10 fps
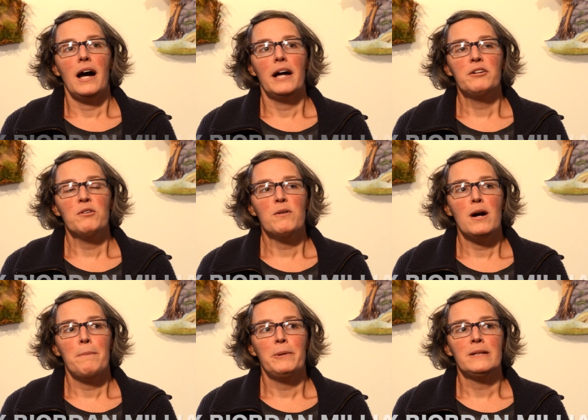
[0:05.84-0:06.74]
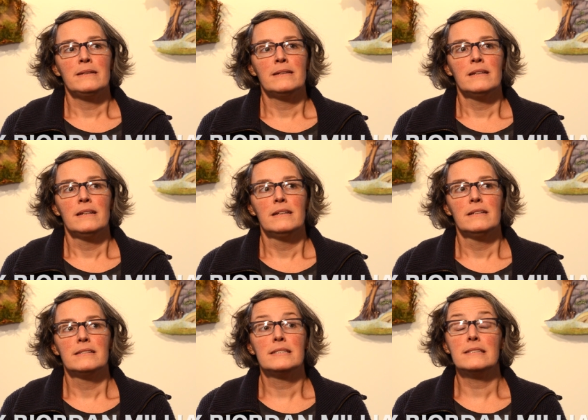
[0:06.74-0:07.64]
I grew up in
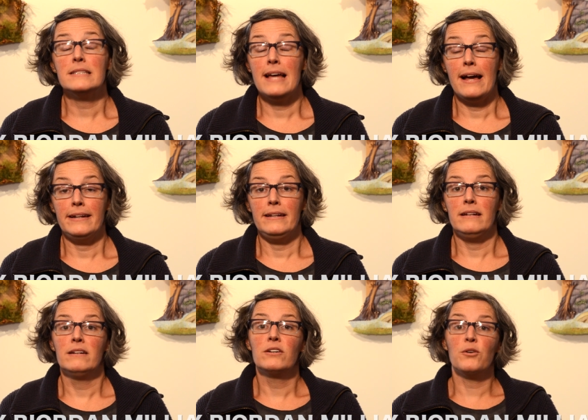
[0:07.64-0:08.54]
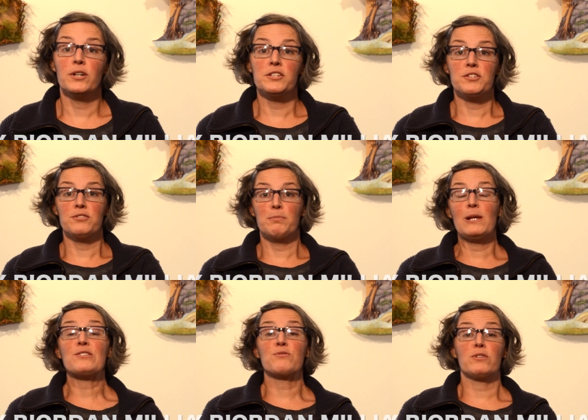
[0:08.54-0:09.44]
Cincinnati going to the
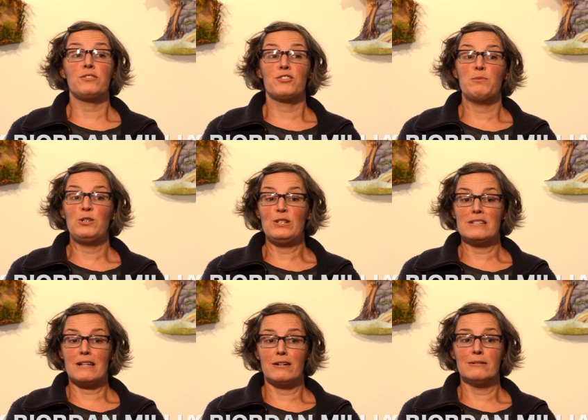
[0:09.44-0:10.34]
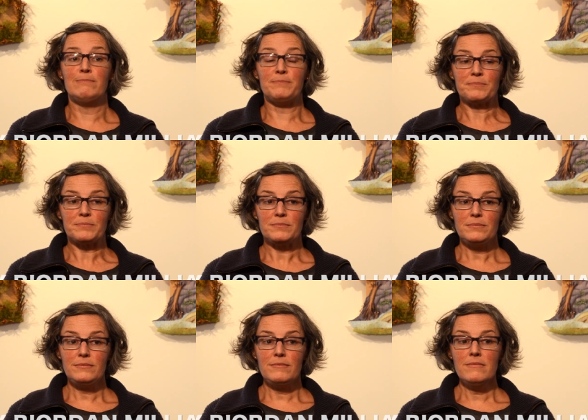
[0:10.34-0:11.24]
Pleasant Ridge Community Center.
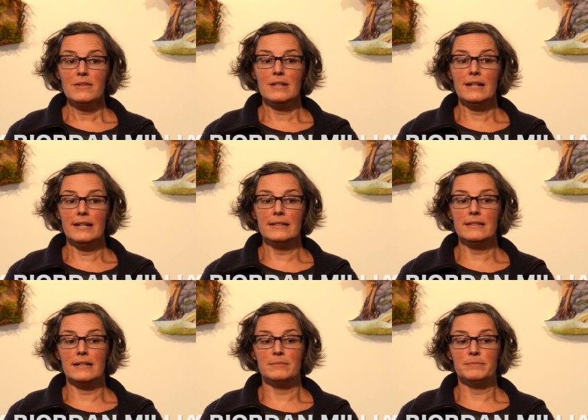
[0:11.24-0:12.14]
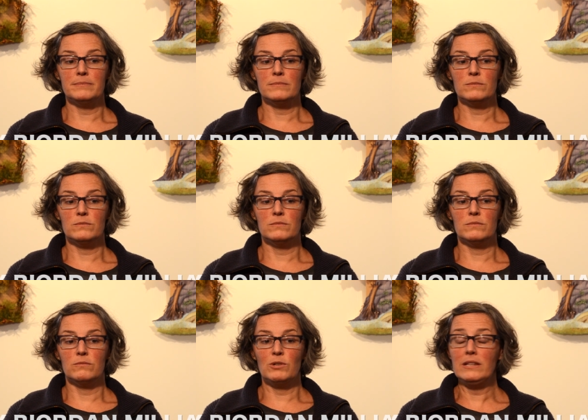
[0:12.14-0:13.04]
And um,
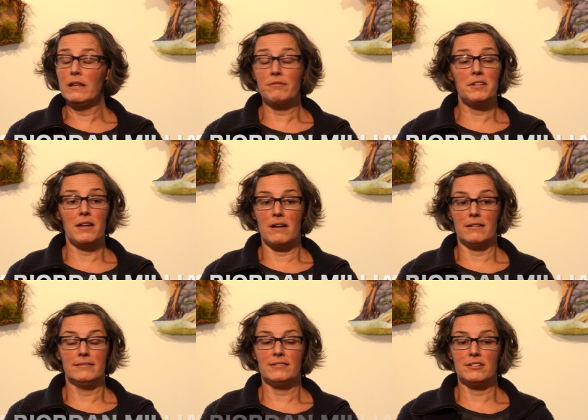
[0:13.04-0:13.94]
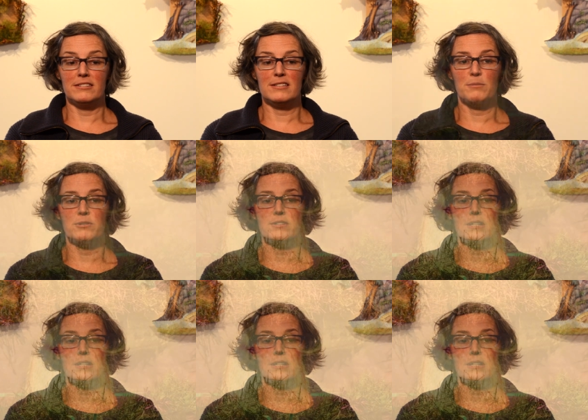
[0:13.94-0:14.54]
we lived there during the summers.